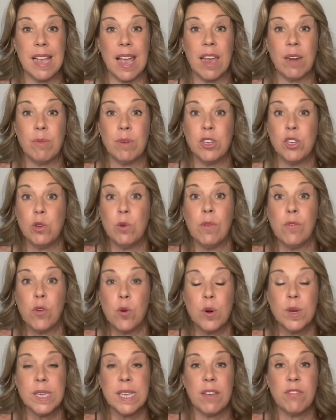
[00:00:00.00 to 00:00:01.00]
And we do, of
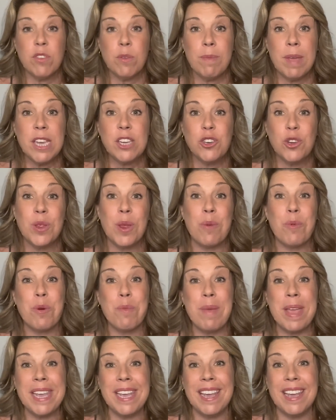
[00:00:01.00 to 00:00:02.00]
course, have to make sure that we're
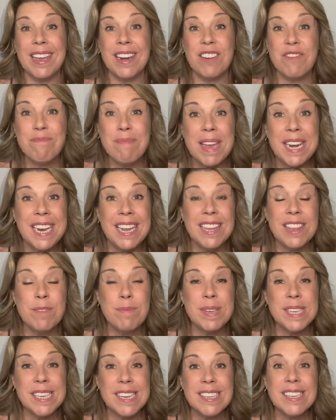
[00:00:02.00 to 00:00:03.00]
making enough money in the
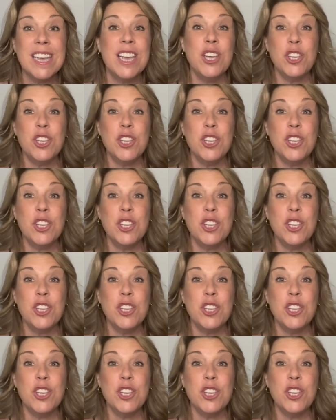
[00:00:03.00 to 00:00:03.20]
business